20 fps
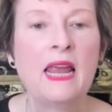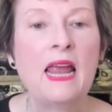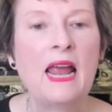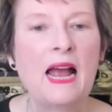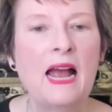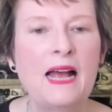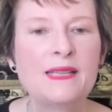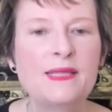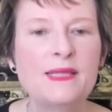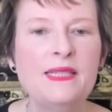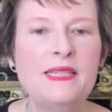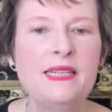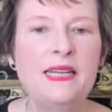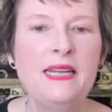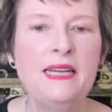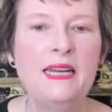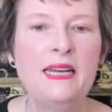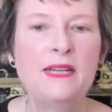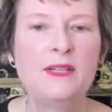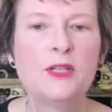As a
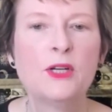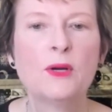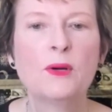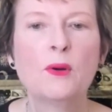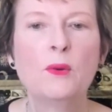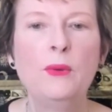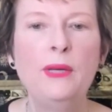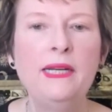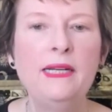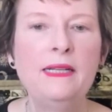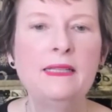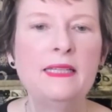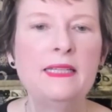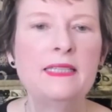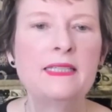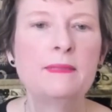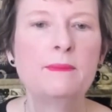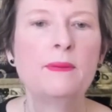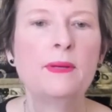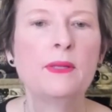teenager, Queen
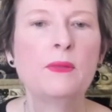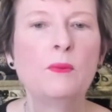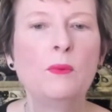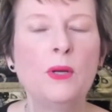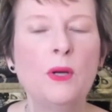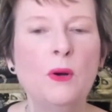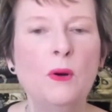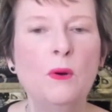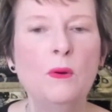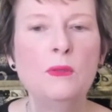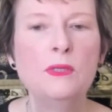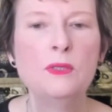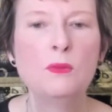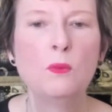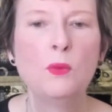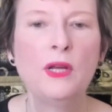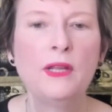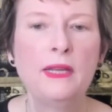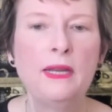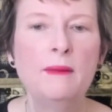Elizabeth would host
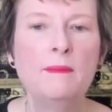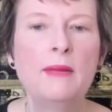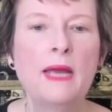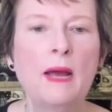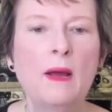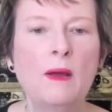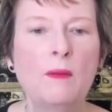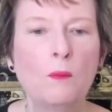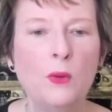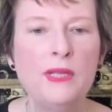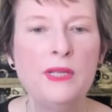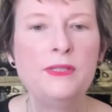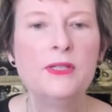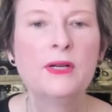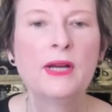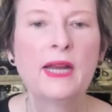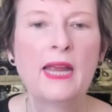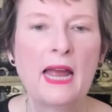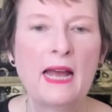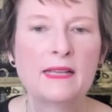William at
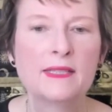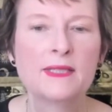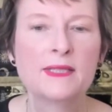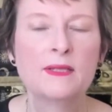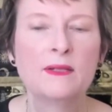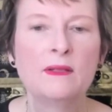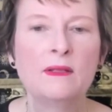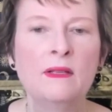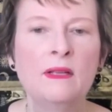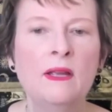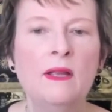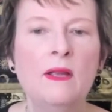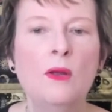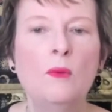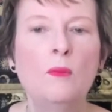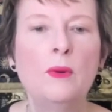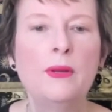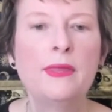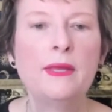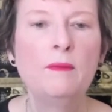Windsor Castle,
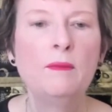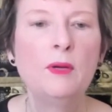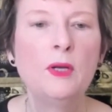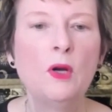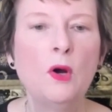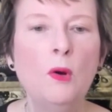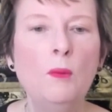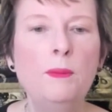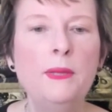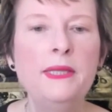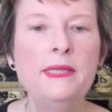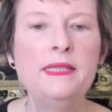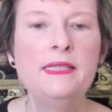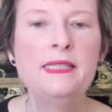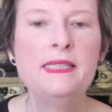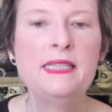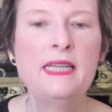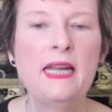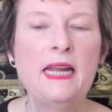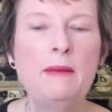where they would open the
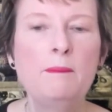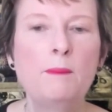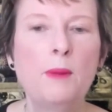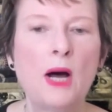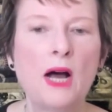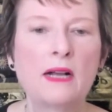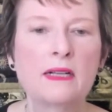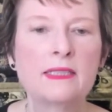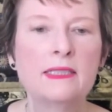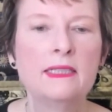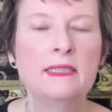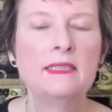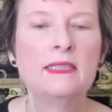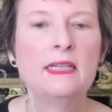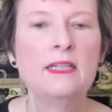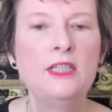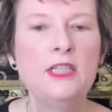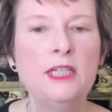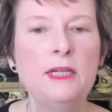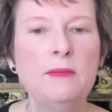state boxes
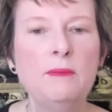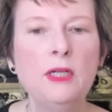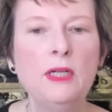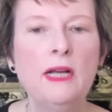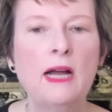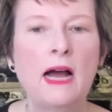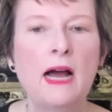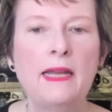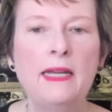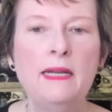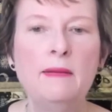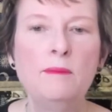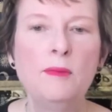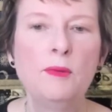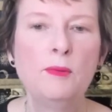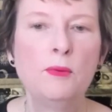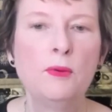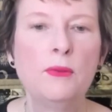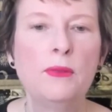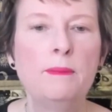and she would guide him
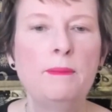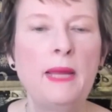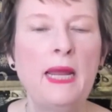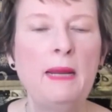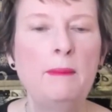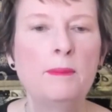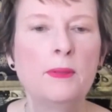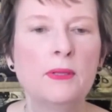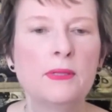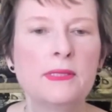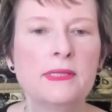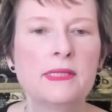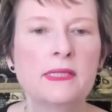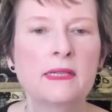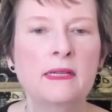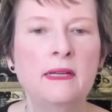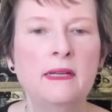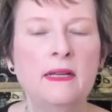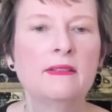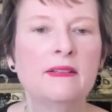through the papers.
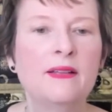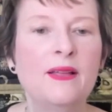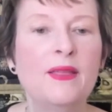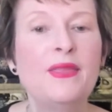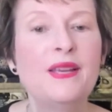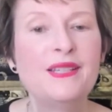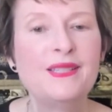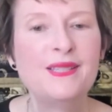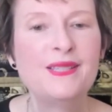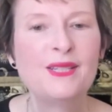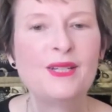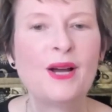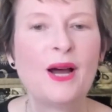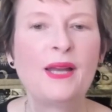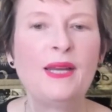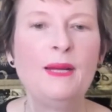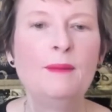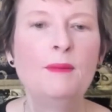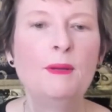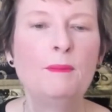This
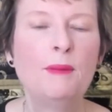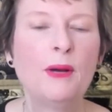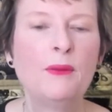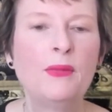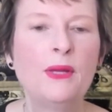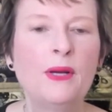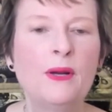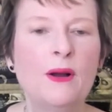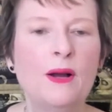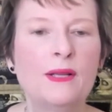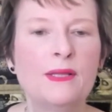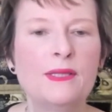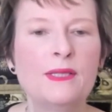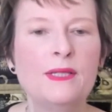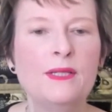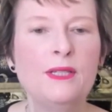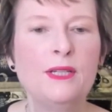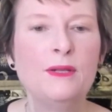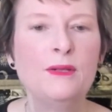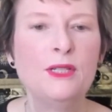taught him about the
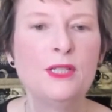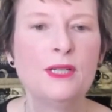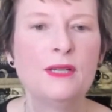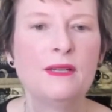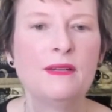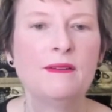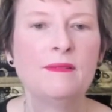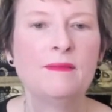Constitution.